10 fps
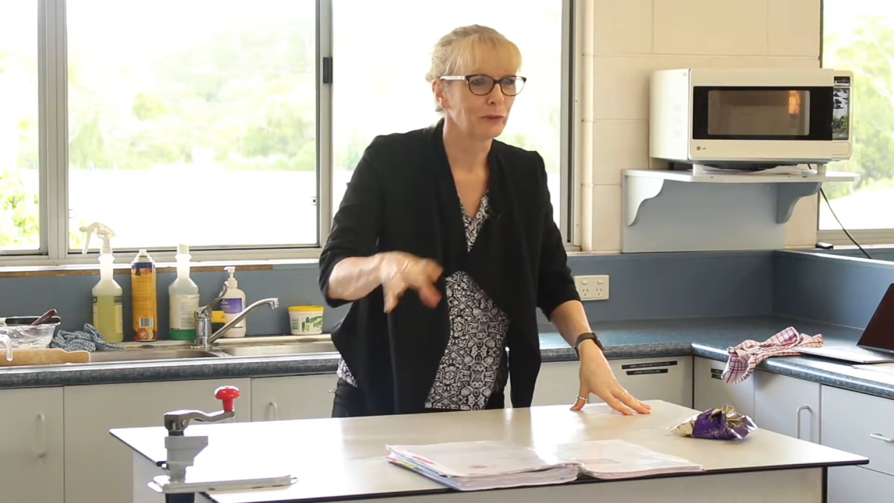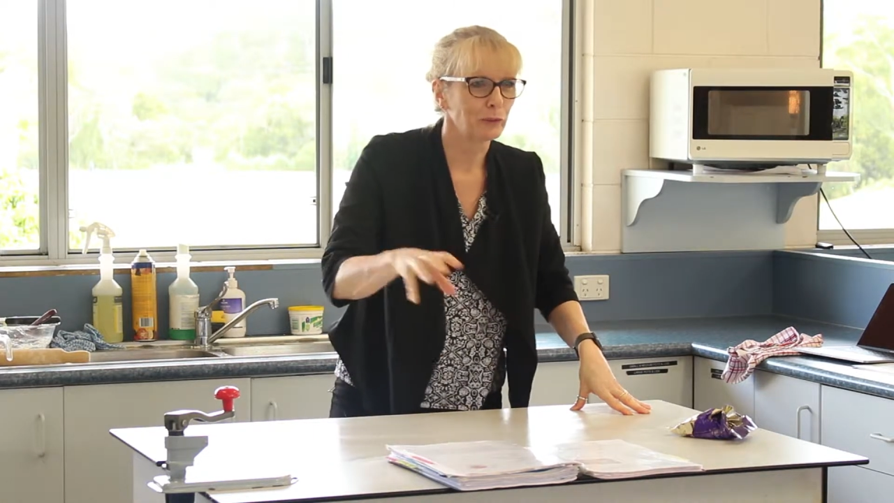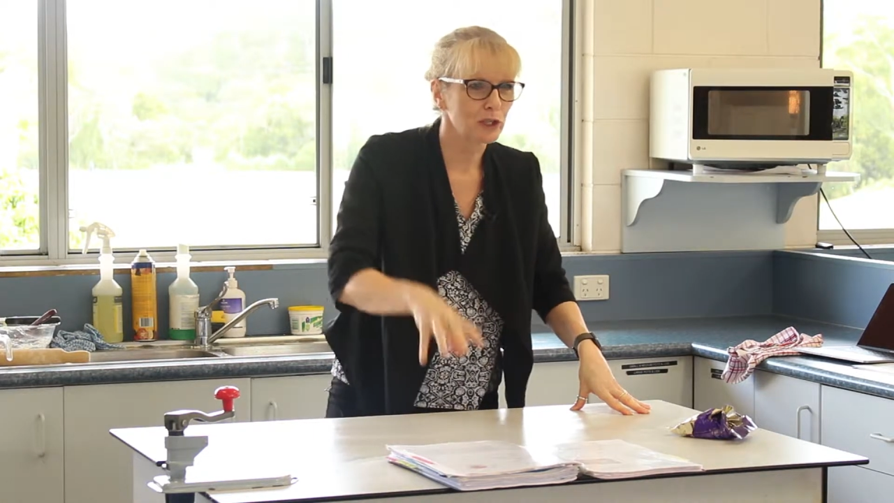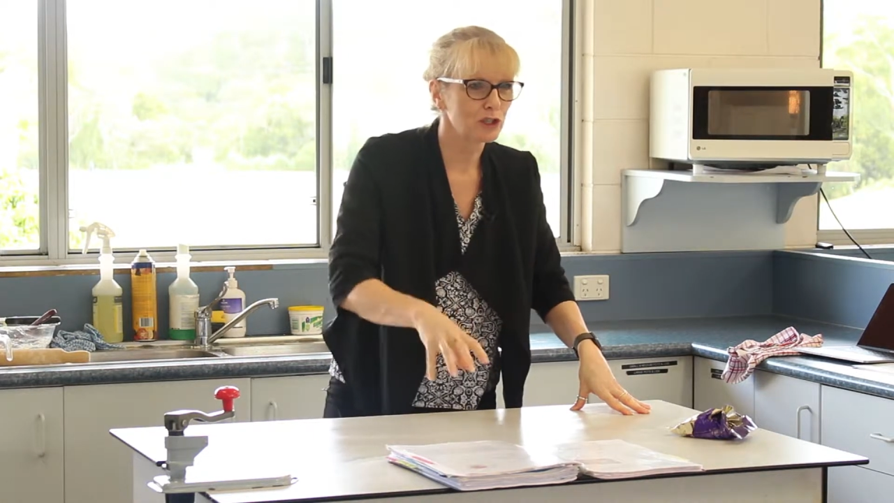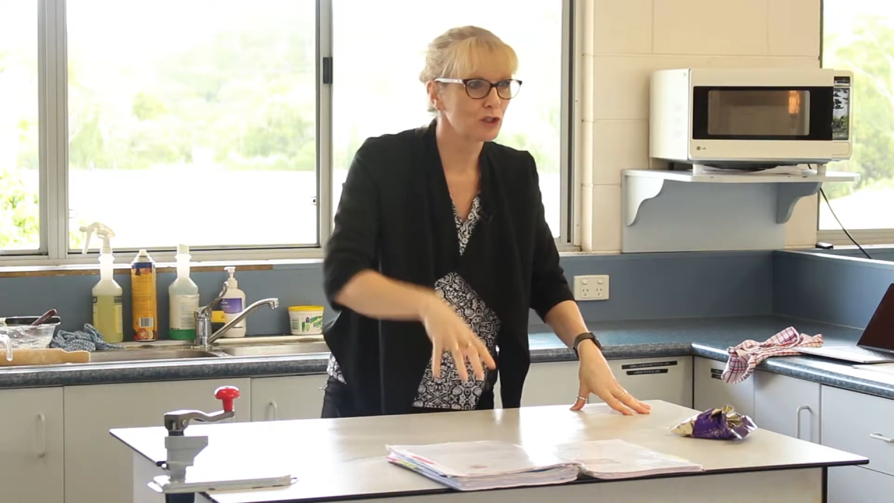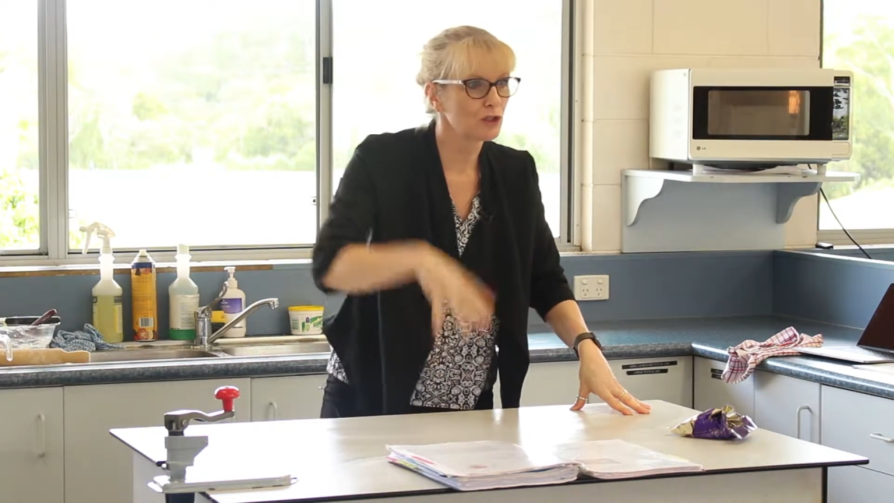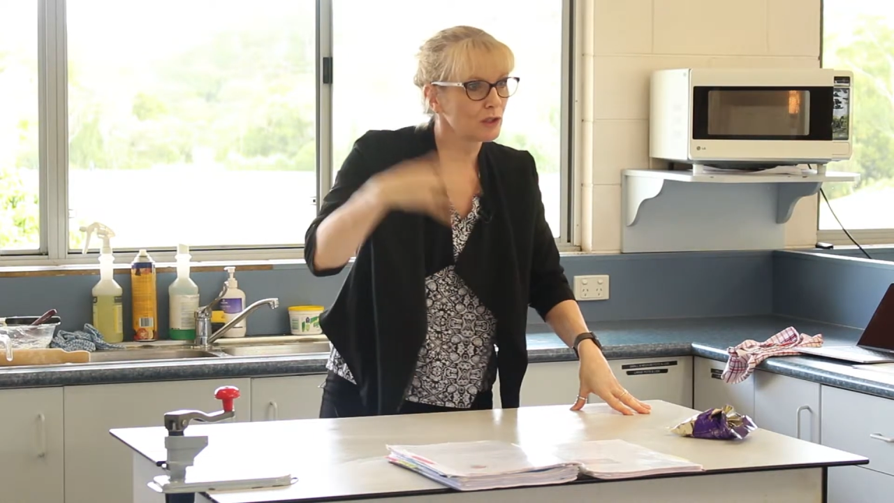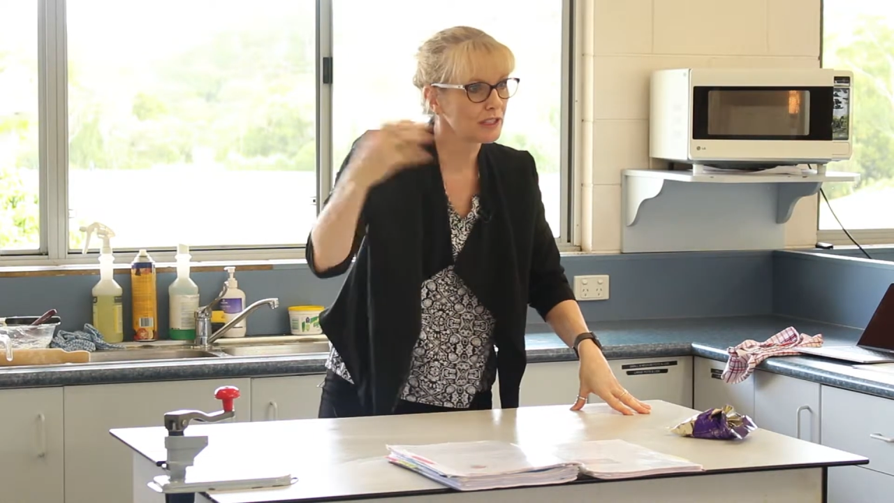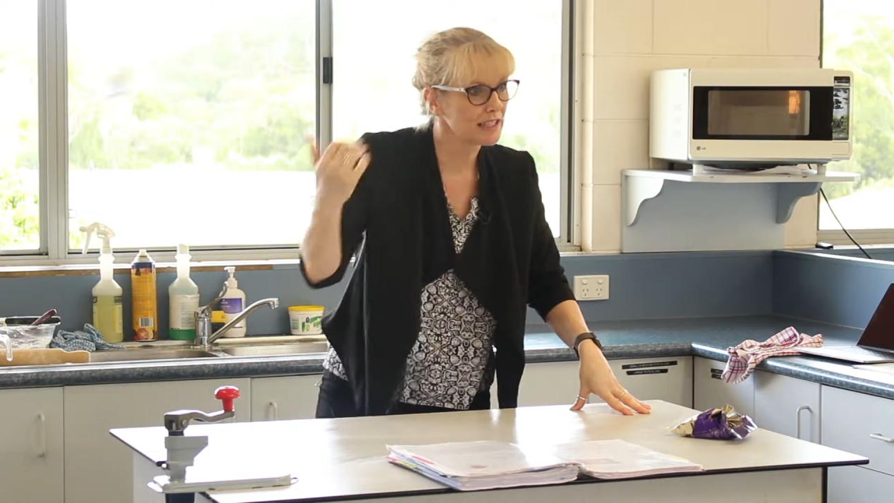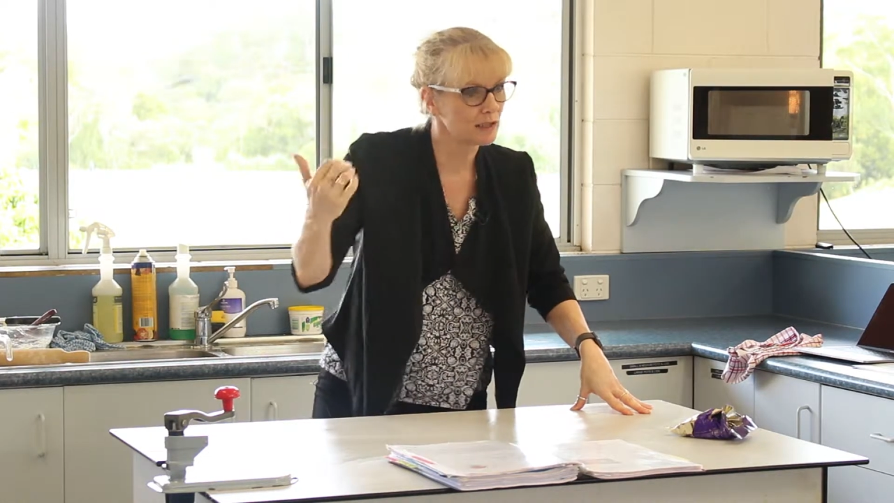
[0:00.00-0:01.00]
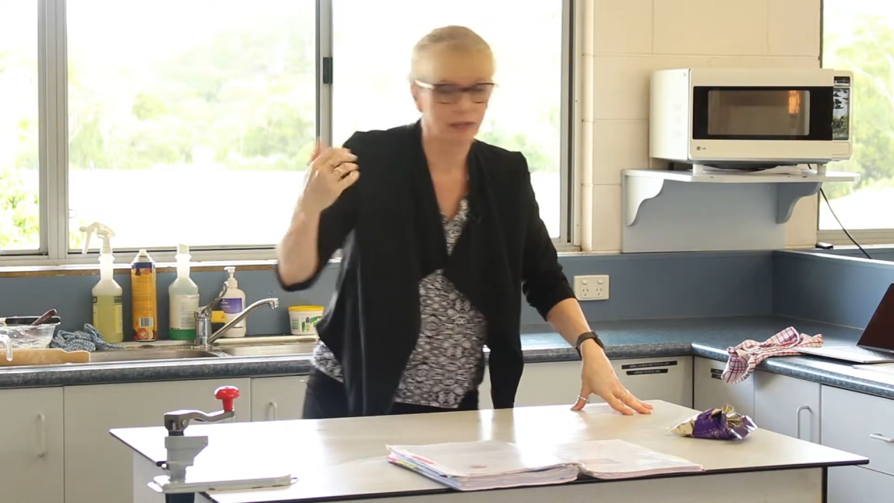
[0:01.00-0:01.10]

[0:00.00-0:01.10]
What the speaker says: what you're doing next